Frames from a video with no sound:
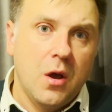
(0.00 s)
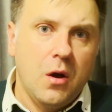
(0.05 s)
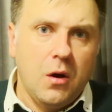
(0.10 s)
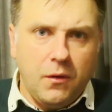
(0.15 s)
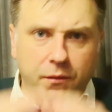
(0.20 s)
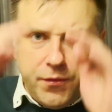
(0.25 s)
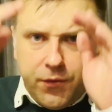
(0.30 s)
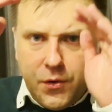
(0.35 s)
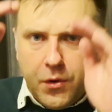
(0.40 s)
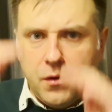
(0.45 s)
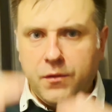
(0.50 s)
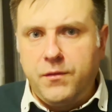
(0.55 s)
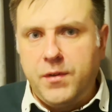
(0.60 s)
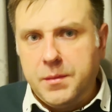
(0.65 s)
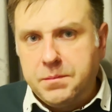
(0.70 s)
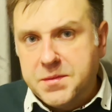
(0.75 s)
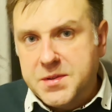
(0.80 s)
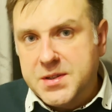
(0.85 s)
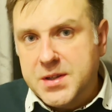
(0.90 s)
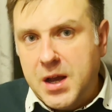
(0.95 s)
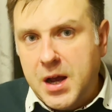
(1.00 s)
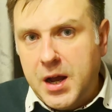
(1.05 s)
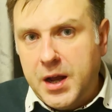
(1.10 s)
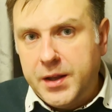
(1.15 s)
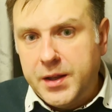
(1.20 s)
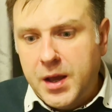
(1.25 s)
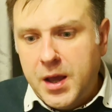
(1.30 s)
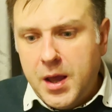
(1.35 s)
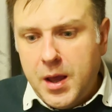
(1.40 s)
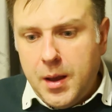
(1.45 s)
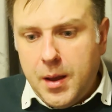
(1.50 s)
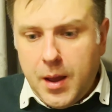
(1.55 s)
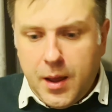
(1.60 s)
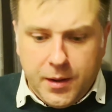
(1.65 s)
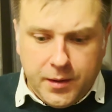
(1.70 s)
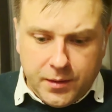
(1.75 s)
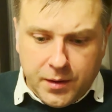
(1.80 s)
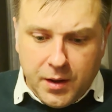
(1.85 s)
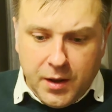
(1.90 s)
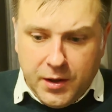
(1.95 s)
of your website
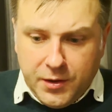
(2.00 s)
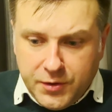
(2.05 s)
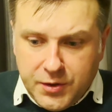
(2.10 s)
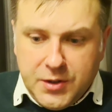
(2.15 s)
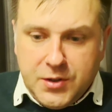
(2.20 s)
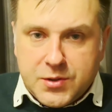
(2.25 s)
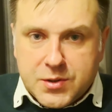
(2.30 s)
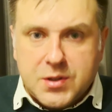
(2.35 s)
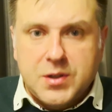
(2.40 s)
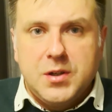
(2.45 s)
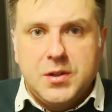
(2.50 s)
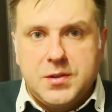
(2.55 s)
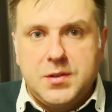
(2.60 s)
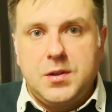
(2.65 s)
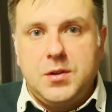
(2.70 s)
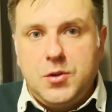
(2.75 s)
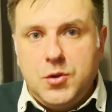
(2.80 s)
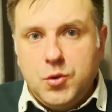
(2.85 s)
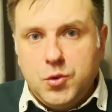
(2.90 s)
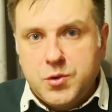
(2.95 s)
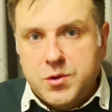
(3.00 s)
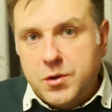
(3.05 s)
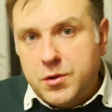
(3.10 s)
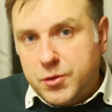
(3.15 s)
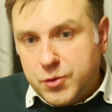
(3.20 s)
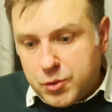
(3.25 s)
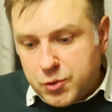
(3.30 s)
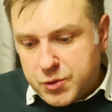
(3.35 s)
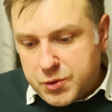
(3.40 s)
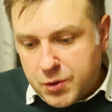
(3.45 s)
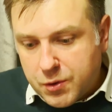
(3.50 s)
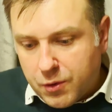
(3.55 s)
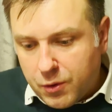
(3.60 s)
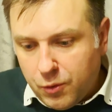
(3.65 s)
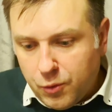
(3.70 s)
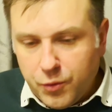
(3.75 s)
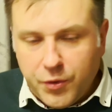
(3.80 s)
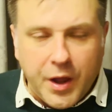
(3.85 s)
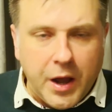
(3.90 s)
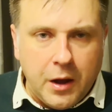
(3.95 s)
and needs the user to
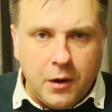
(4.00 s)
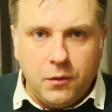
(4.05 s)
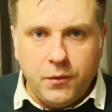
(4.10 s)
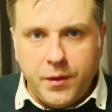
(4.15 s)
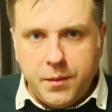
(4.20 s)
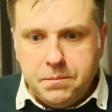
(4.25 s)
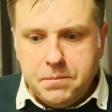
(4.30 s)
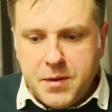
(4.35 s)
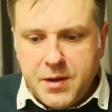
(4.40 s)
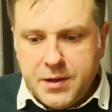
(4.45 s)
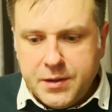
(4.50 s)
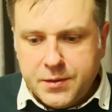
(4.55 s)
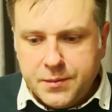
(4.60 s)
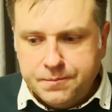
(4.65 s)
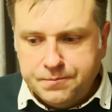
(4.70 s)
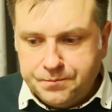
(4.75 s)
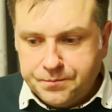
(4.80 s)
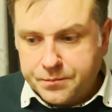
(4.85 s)
scroll down a bit,